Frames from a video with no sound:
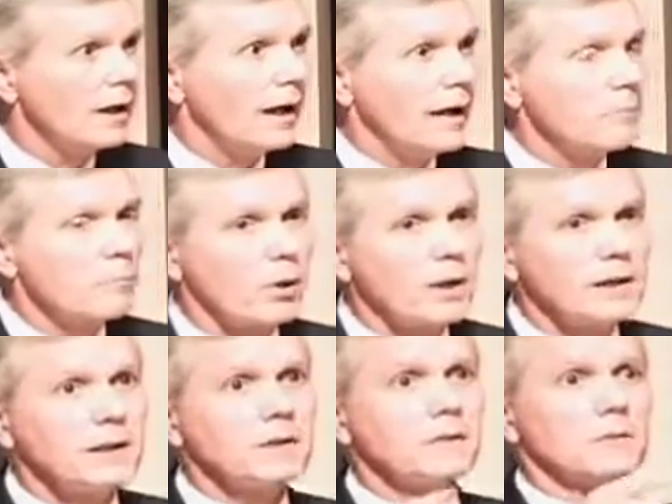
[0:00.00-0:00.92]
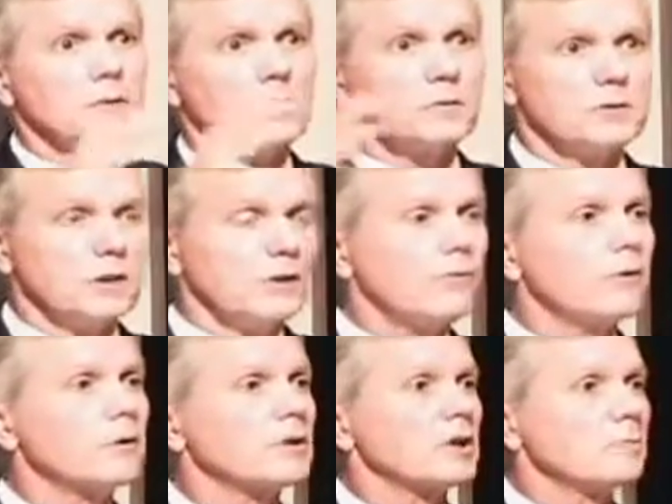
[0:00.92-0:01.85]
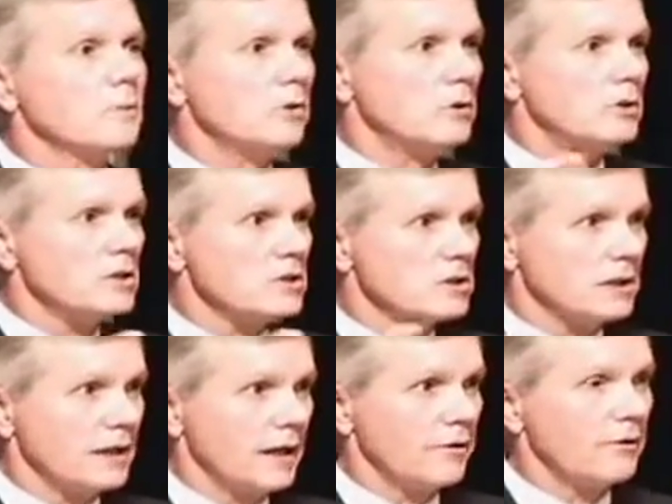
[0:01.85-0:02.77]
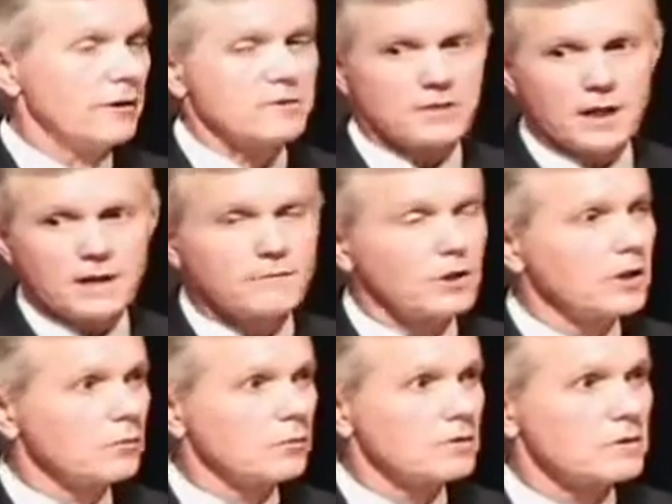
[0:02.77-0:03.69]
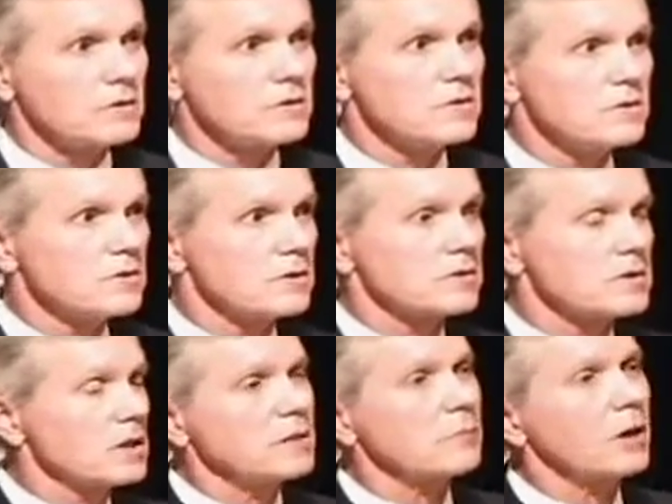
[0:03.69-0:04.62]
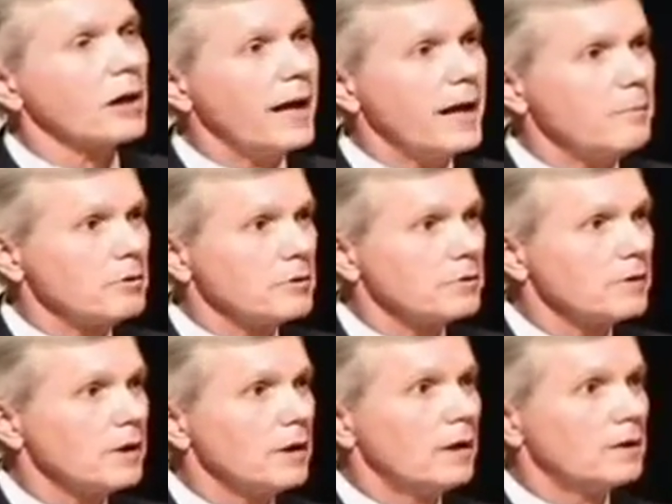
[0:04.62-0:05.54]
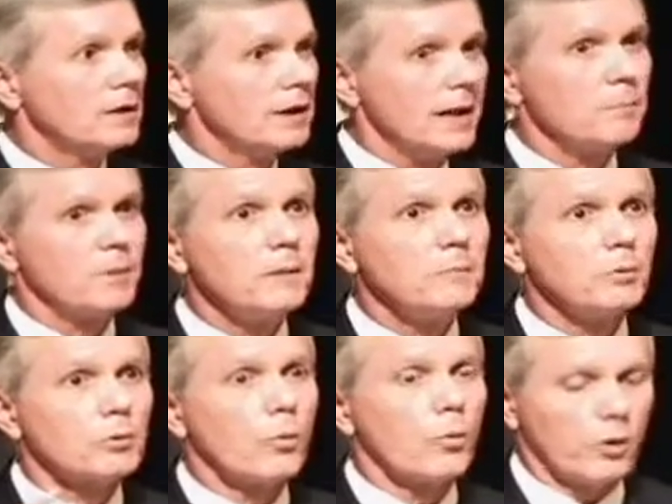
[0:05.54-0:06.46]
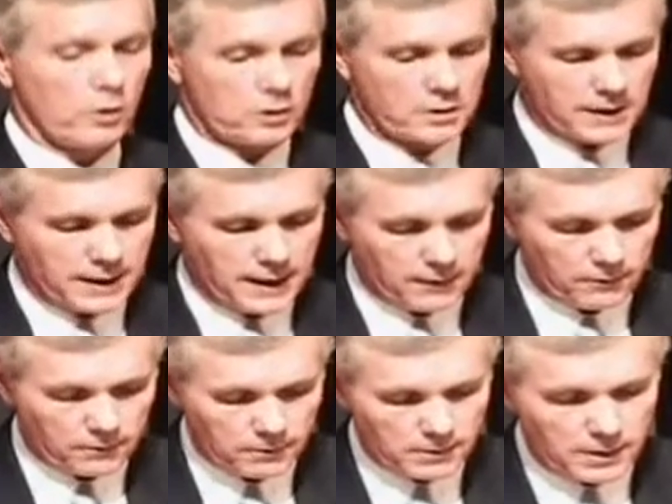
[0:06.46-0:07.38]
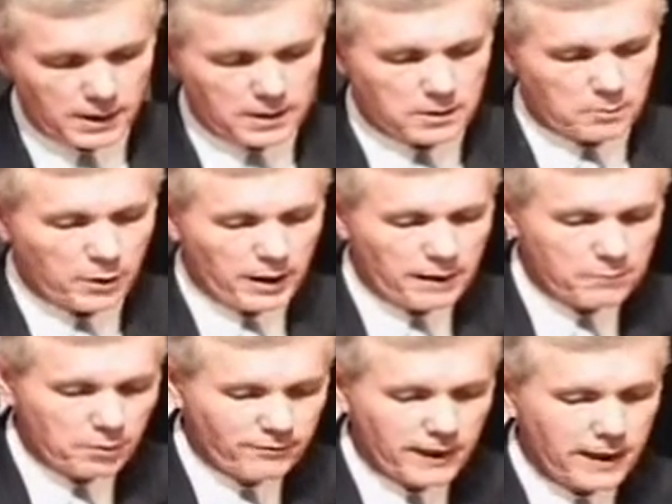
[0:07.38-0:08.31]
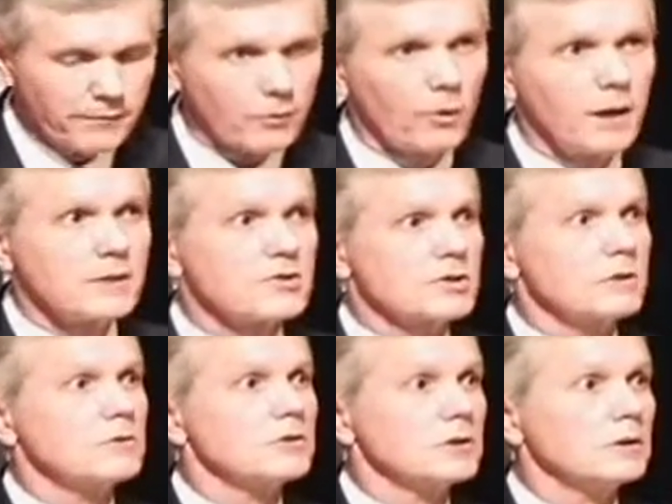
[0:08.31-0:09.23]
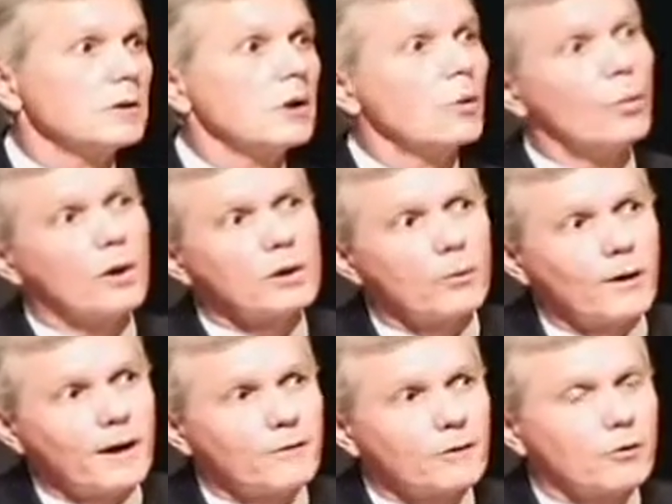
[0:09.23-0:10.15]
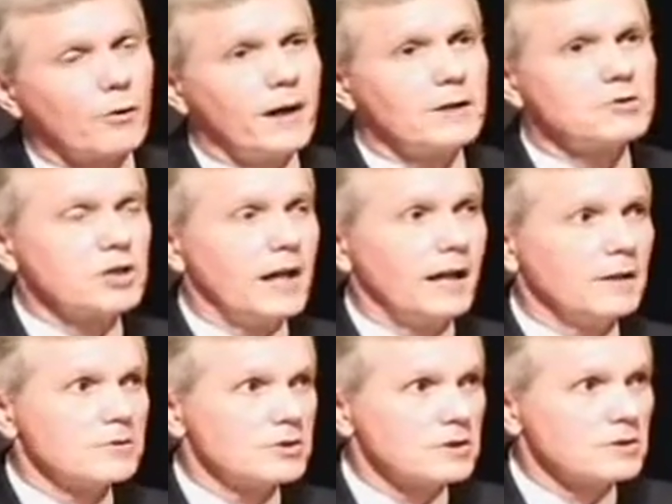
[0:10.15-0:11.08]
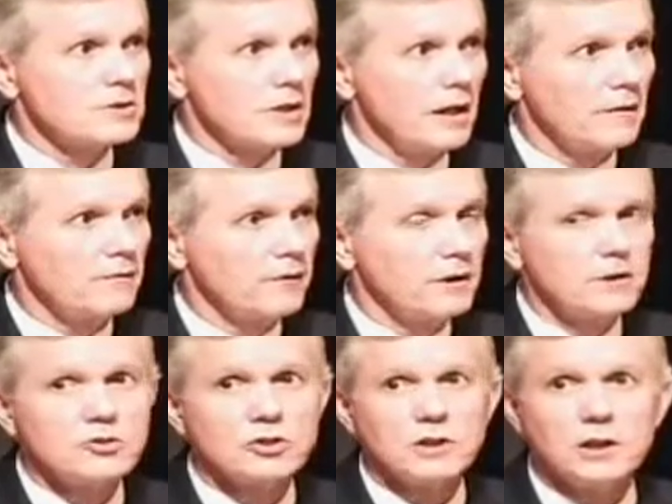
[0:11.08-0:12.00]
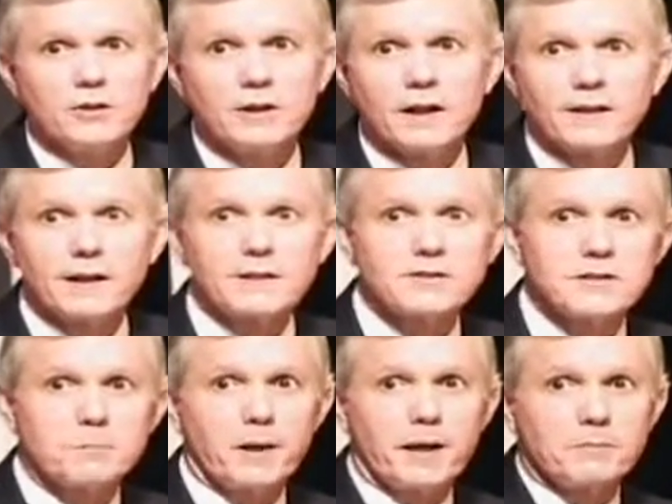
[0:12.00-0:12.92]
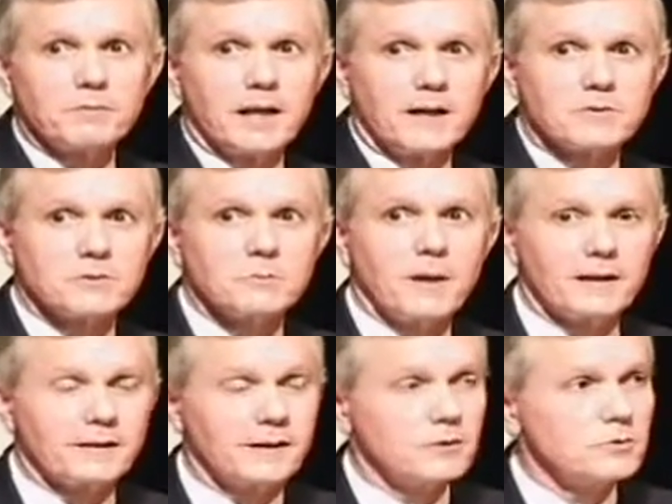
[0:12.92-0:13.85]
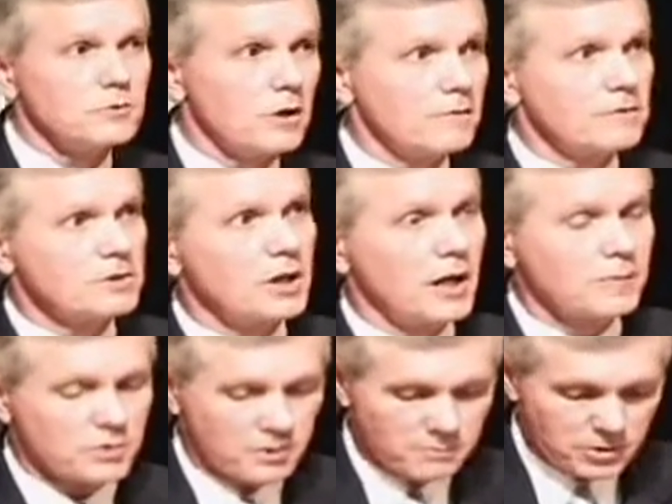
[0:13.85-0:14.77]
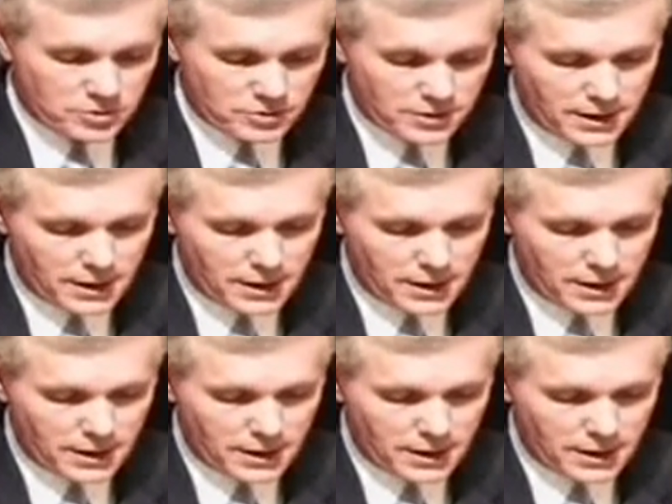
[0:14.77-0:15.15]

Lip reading: and bringing different communities together as they've done with the STEM collaborative to get people to work together and to provide the right synergy. One around the grand challenges of engineering. I think I see Pam Townsend back there who's on the Jobs Commission.